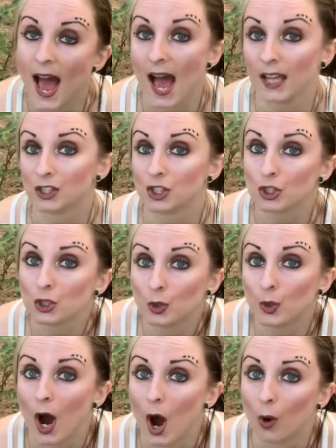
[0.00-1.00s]
as
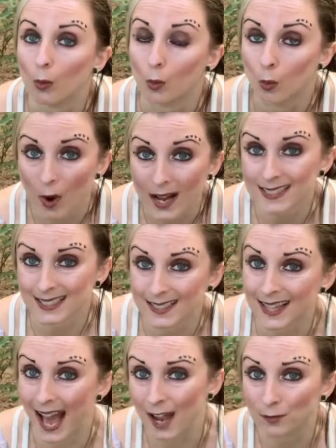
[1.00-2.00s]
to what
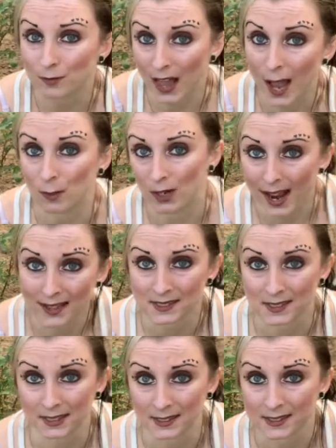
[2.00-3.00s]
that flower
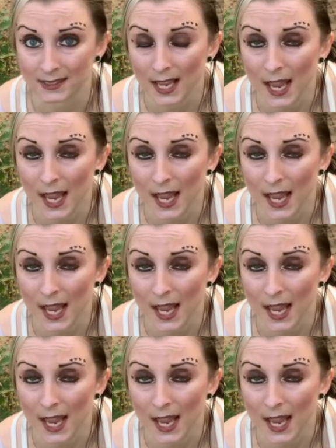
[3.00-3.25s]
essence